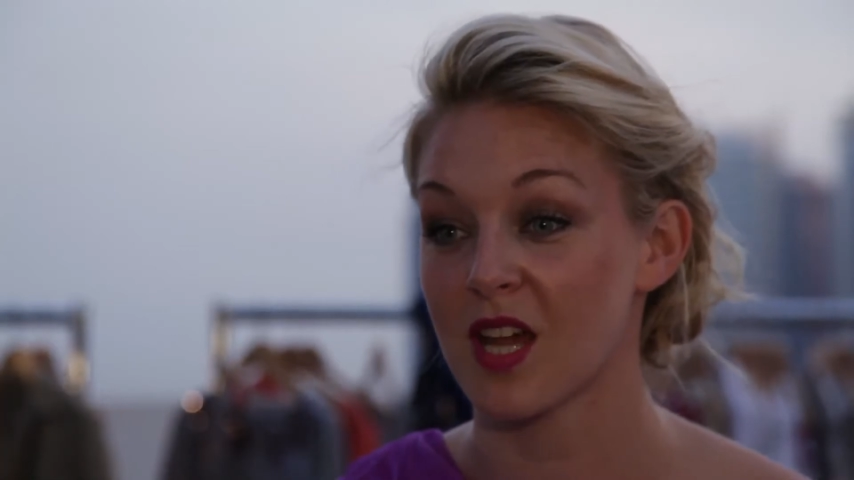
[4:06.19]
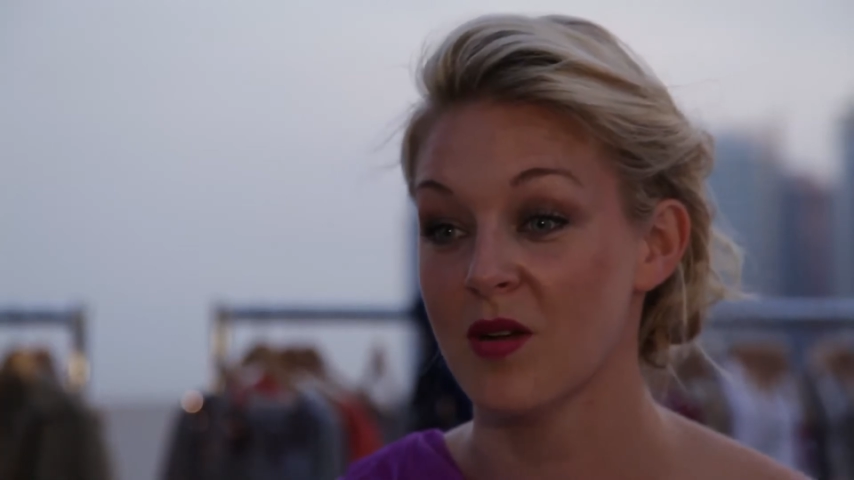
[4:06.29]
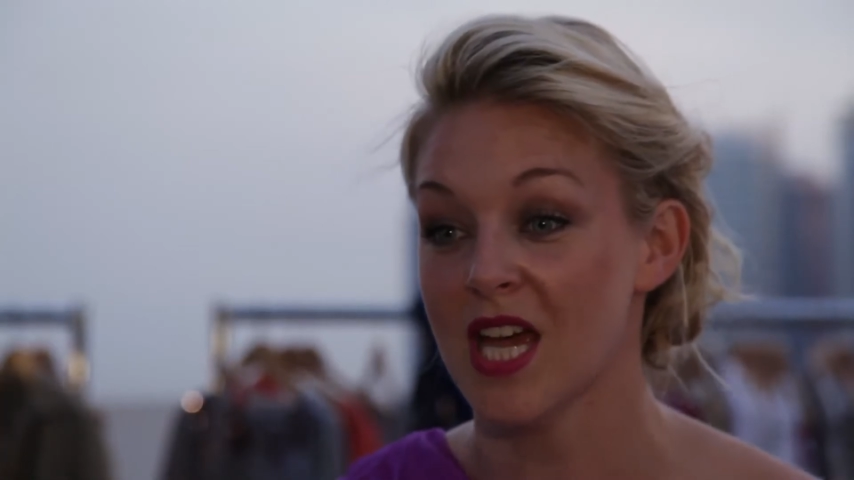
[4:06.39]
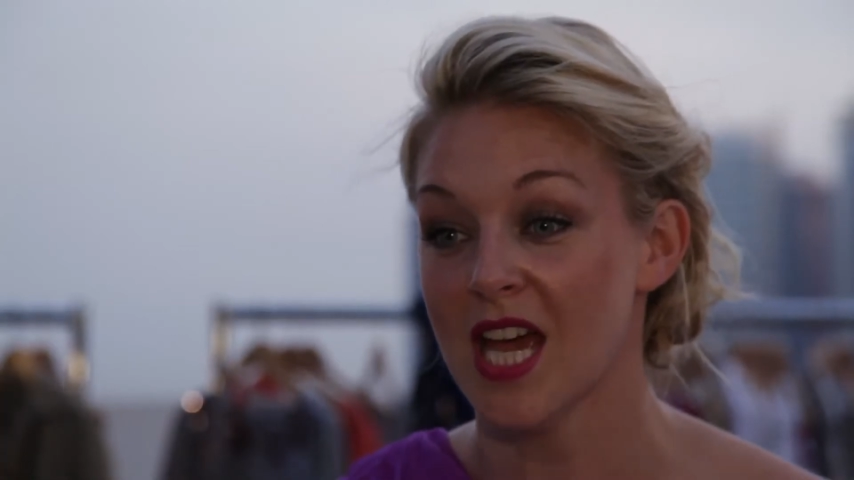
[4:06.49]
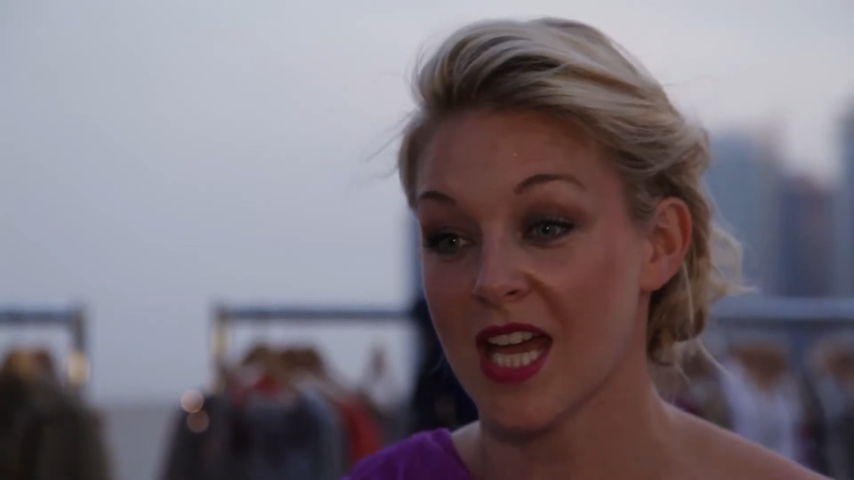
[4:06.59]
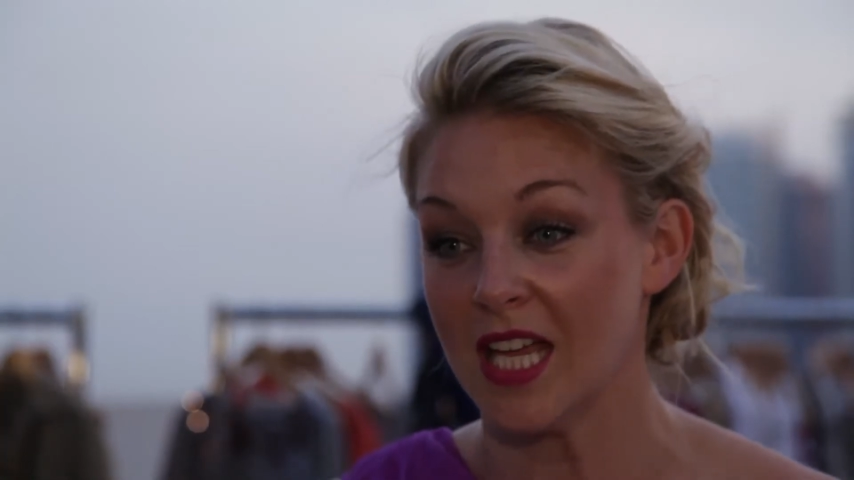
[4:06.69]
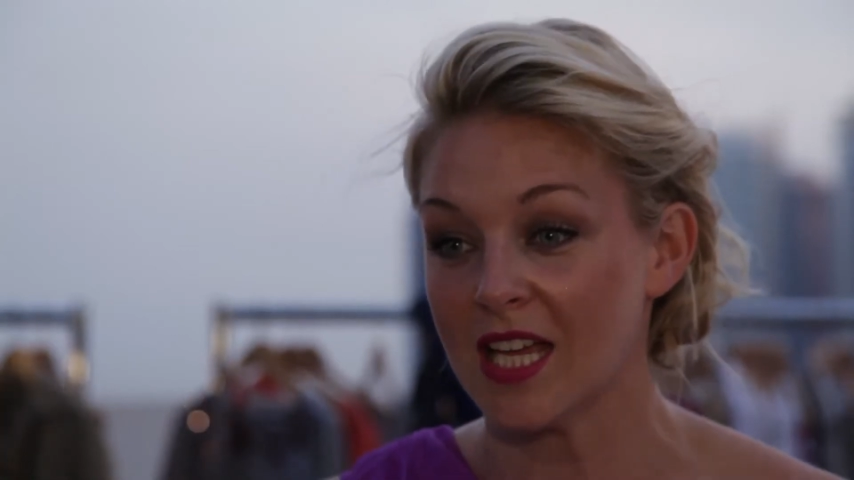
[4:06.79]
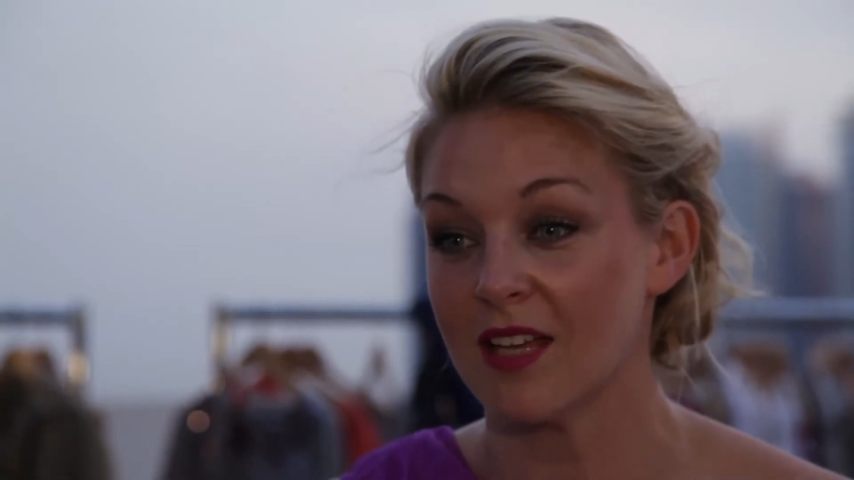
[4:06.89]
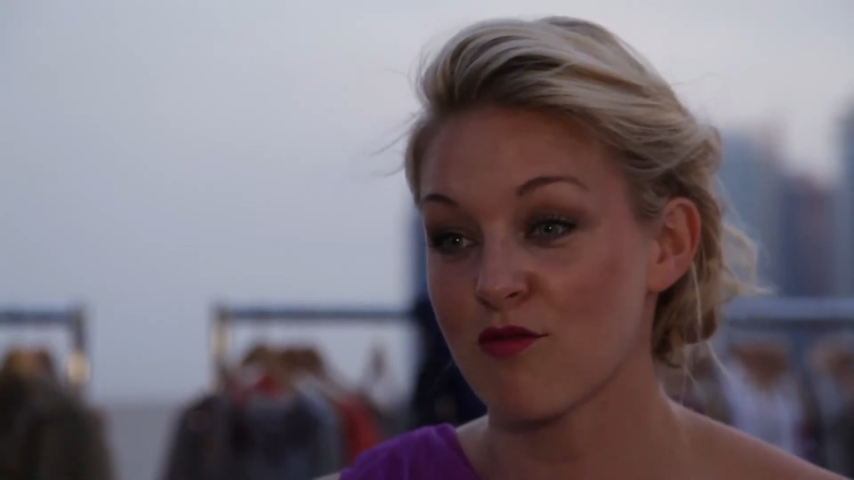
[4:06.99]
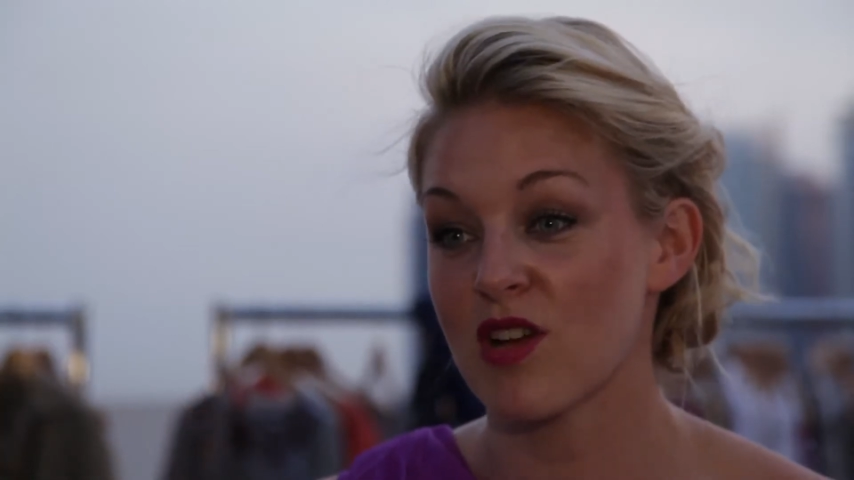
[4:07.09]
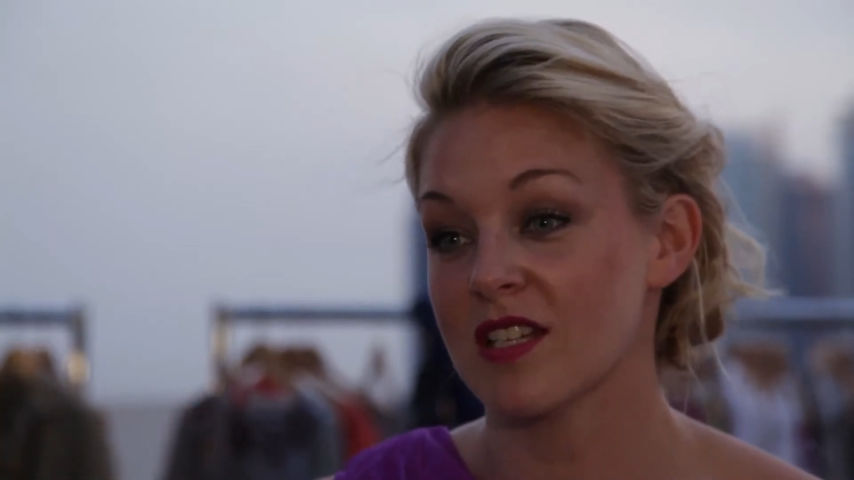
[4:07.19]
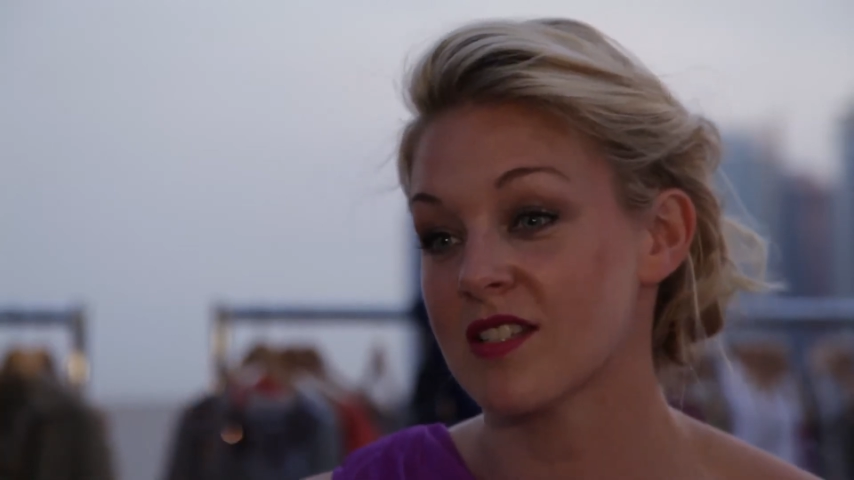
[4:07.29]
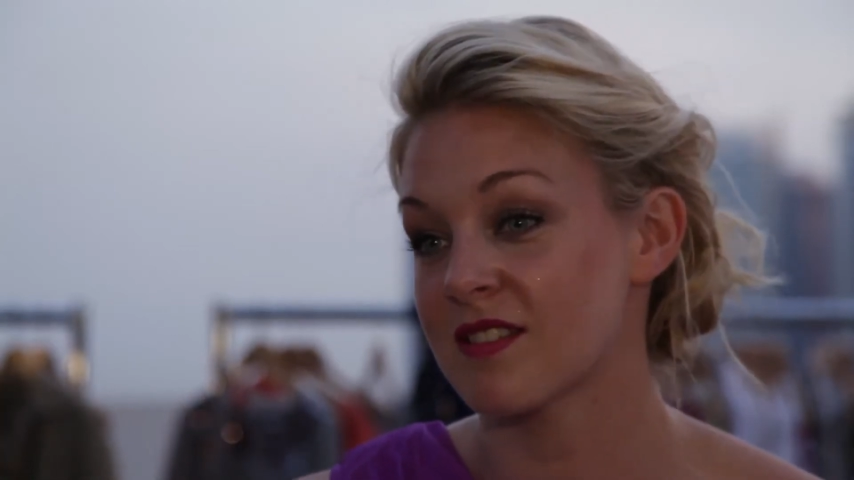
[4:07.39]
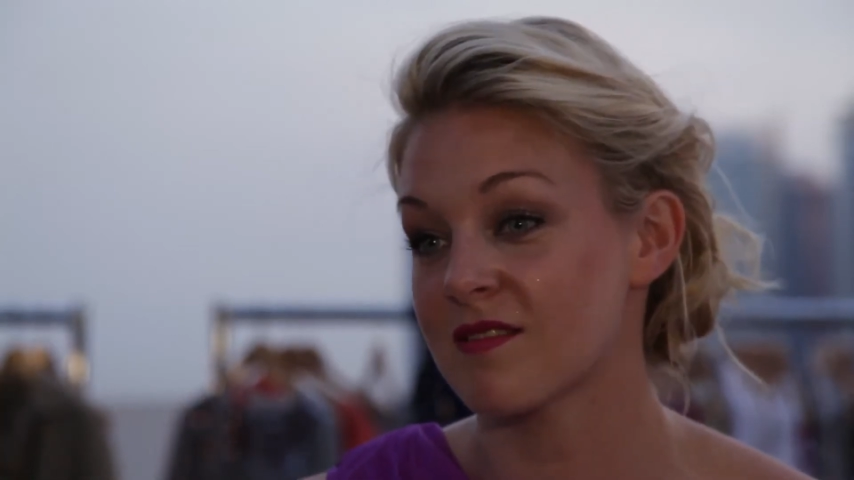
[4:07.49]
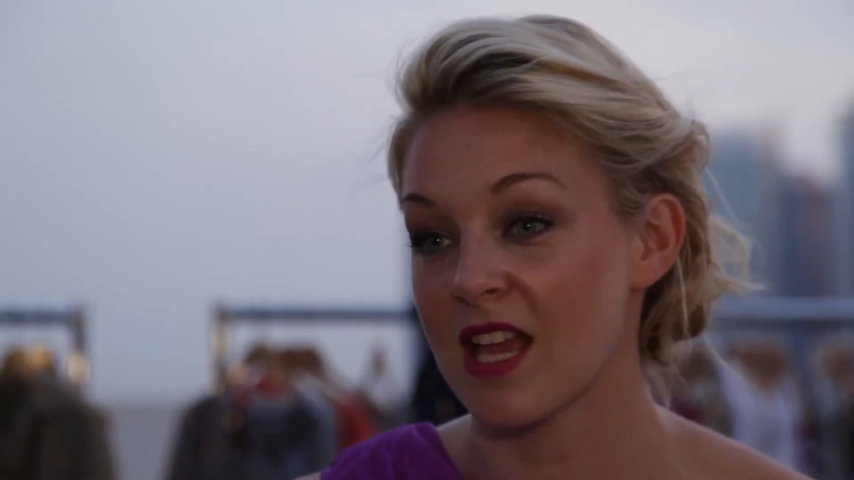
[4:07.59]
So it, it,
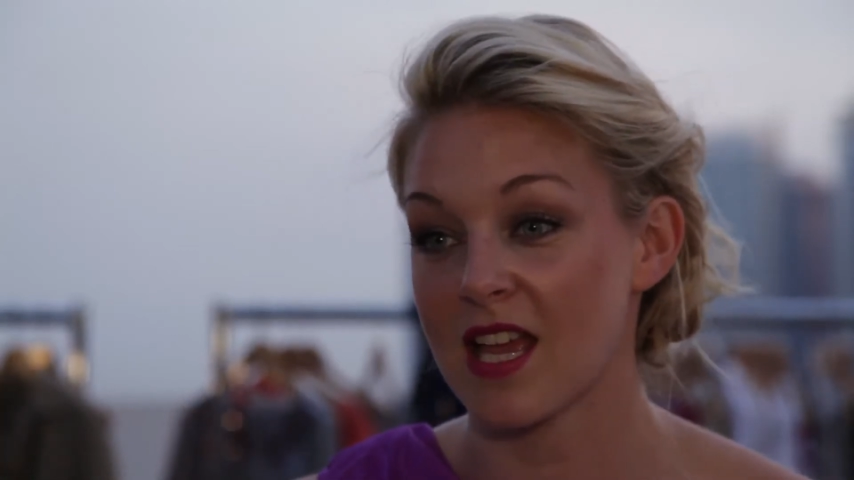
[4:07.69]
it's,